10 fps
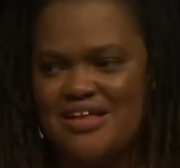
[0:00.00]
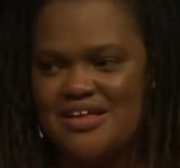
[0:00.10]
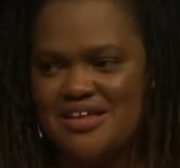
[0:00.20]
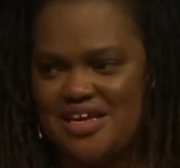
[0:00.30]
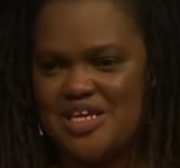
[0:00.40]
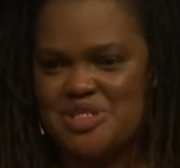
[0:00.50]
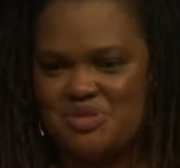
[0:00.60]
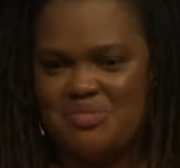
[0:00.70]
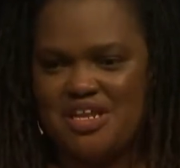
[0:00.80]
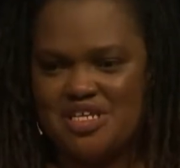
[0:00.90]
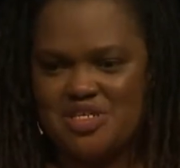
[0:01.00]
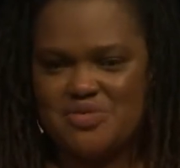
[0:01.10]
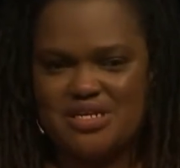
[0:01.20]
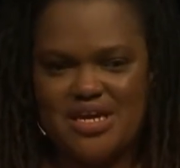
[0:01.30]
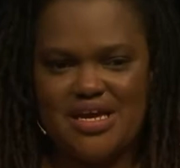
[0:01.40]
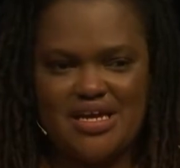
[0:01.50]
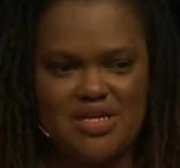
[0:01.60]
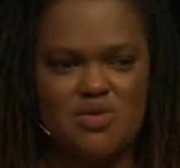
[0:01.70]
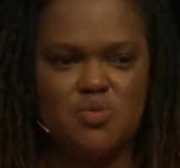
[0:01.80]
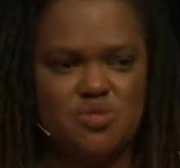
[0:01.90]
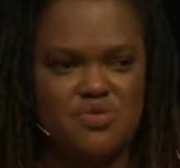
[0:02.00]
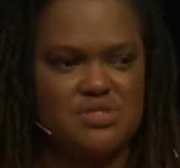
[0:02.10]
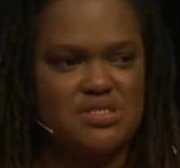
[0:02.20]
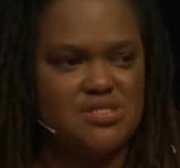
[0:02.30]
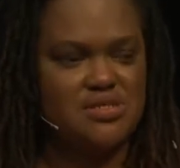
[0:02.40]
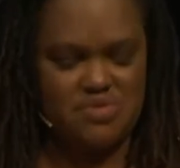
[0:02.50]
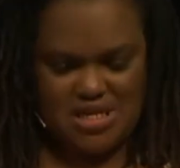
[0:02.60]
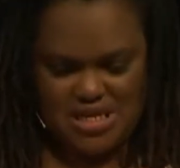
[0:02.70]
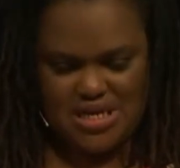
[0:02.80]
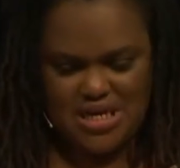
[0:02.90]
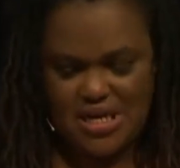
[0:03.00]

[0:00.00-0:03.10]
Ladies, we made it to our day. Woot, we did it.